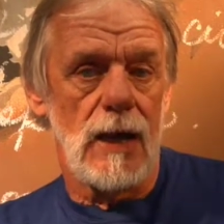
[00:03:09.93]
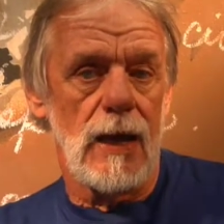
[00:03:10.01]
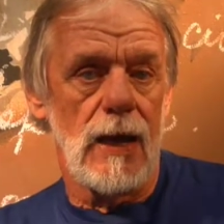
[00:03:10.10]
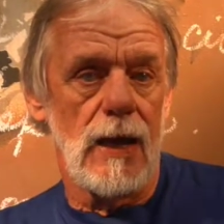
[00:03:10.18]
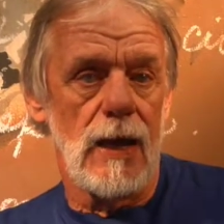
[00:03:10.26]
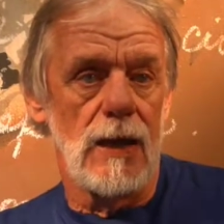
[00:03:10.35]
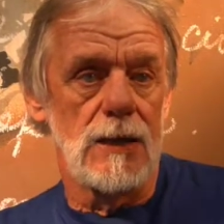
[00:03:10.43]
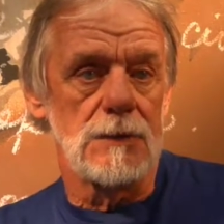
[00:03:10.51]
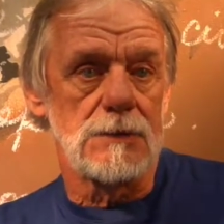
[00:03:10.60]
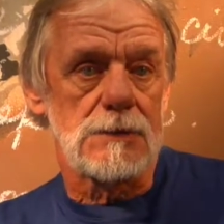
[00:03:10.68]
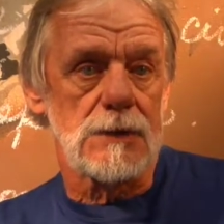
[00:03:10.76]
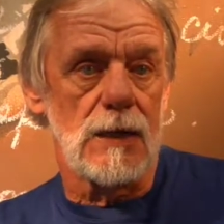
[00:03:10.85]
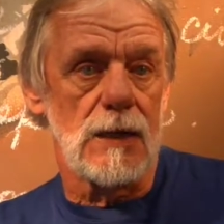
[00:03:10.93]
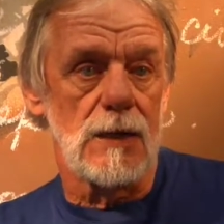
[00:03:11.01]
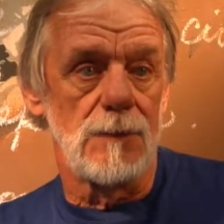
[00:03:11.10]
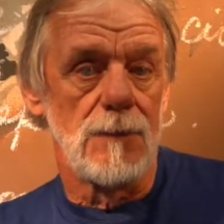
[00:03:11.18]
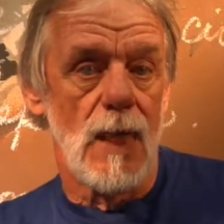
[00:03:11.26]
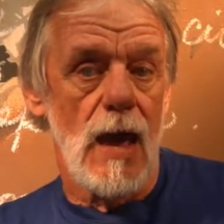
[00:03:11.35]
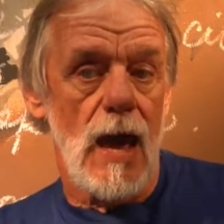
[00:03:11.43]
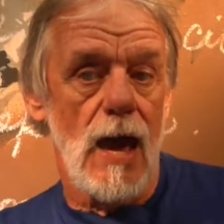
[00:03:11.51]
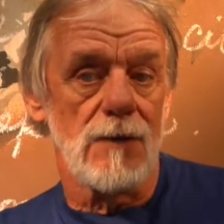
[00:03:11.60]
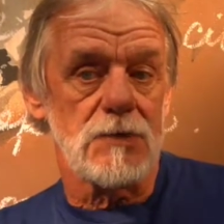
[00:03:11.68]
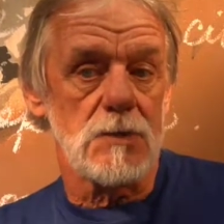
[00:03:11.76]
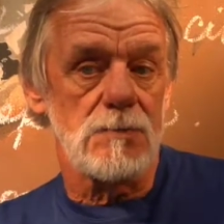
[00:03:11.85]
And uh,
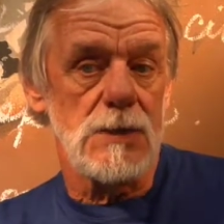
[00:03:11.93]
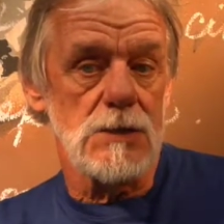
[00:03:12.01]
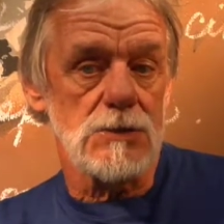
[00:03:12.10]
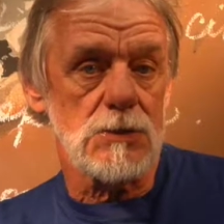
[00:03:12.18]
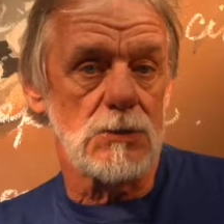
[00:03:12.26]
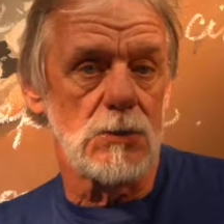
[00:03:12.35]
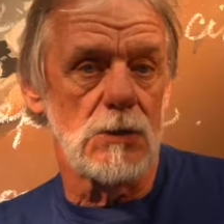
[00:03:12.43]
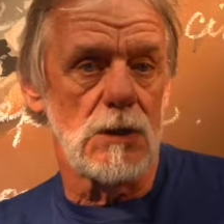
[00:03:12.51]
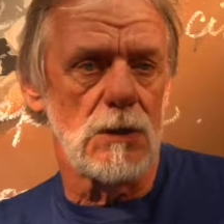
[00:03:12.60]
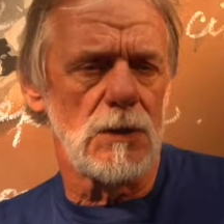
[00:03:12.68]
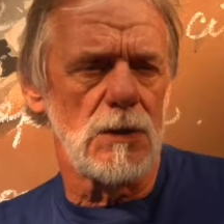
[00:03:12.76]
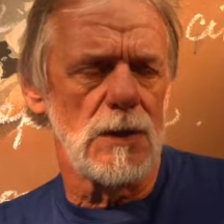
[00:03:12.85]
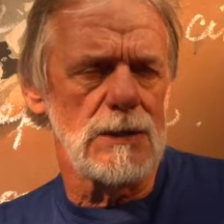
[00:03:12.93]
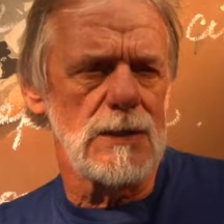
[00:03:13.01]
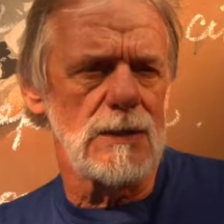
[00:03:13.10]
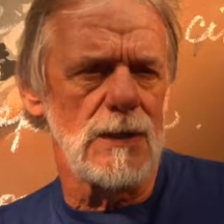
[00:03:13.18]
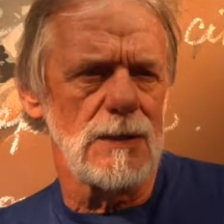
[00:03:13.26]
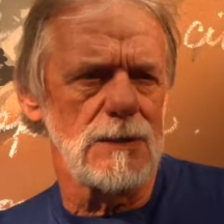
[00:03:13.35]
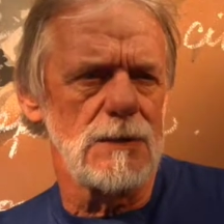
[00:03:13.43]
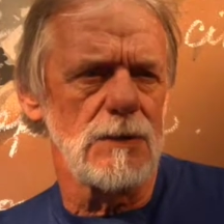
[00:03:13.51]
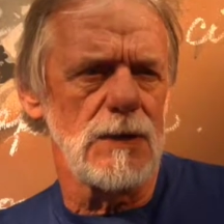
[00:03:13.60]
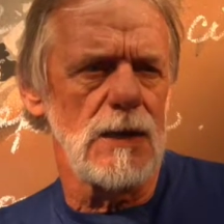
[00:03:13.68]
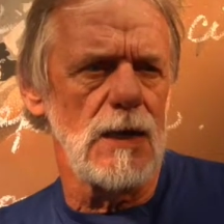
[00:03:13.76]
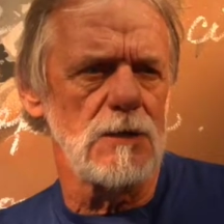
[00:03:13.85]
after Peace Corps, or at the, at, near
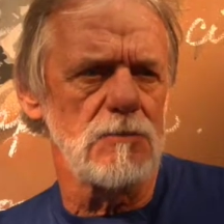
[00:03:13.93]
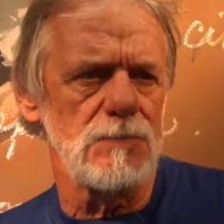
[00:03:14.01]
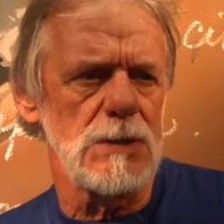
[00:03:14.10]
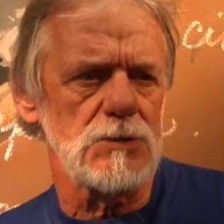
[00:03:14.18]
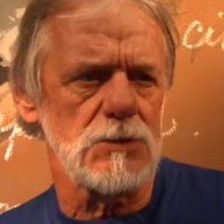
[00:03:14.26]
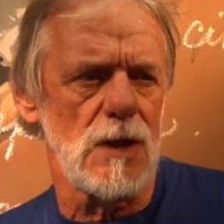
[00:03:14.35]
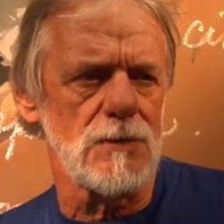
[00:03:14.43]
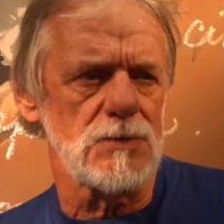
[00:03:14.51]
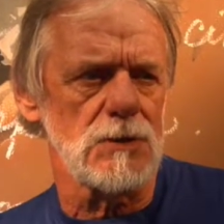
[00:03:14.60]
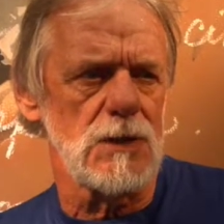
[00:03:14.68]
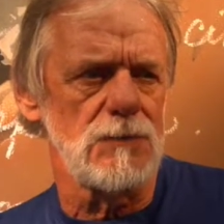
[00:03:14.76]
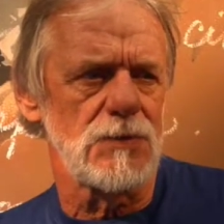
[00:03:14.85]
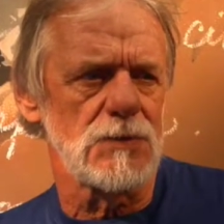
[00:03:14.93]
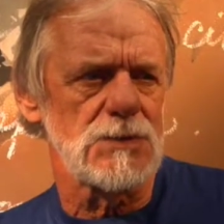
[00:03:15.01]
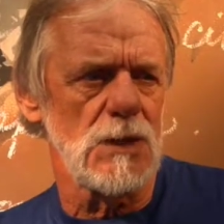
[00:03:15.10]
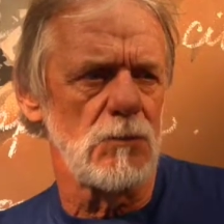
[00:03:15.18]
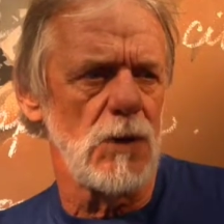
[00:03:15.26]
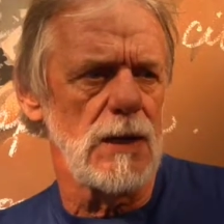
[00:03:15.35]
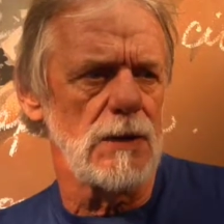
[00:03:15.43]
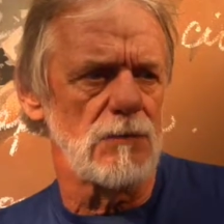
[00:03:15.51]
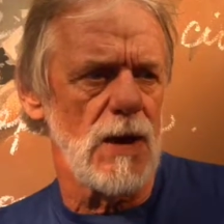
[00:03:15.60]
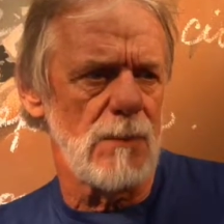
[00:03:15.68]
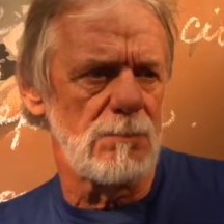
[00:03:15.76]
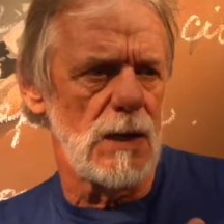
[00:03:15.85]
the end of Peace Corps, I was looking for some way to
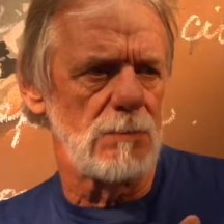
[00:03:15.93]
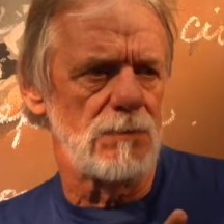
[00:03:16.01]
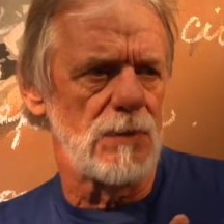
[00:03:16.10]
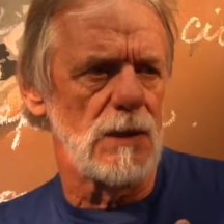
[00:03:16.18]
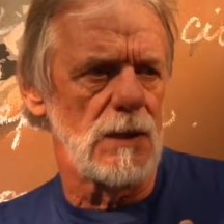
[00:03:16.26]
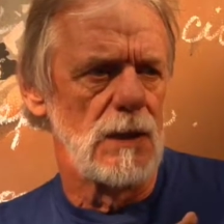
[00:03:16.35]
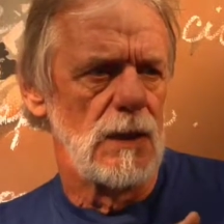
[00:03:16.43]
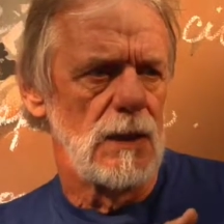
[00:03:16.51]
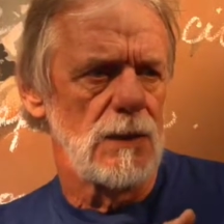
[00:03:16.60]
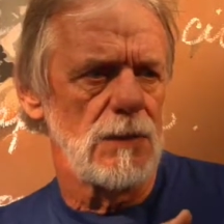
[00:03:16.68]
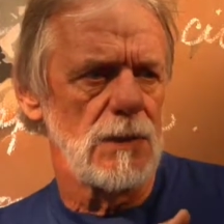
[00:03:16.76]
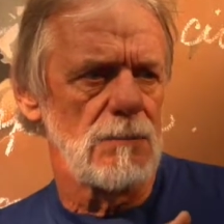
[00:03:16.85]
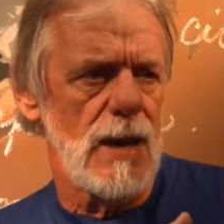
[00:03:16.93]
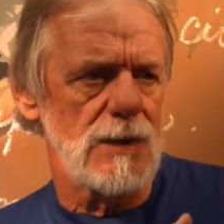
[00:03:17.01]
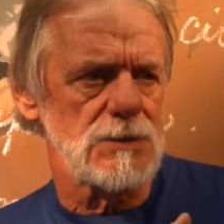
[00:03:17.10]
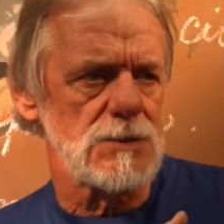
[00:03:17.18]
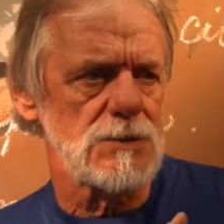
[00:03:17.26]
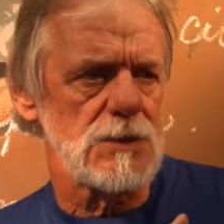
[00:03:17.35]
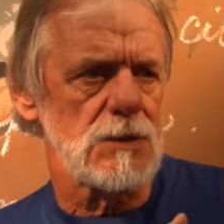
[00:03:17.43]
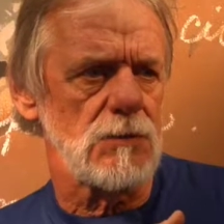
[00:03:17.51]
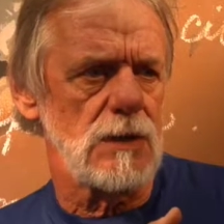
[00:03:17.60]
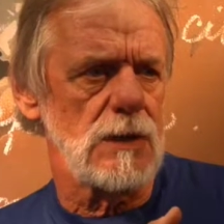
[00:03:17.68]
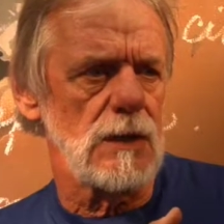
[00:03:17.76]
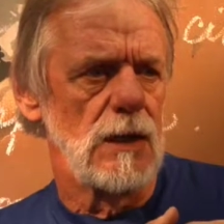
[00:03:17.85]
wrap up the, the master's
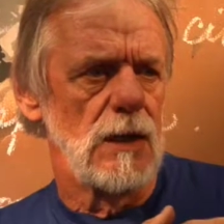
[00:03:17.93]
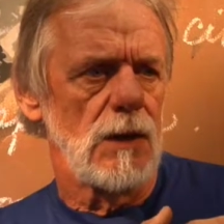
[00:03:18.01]
degree.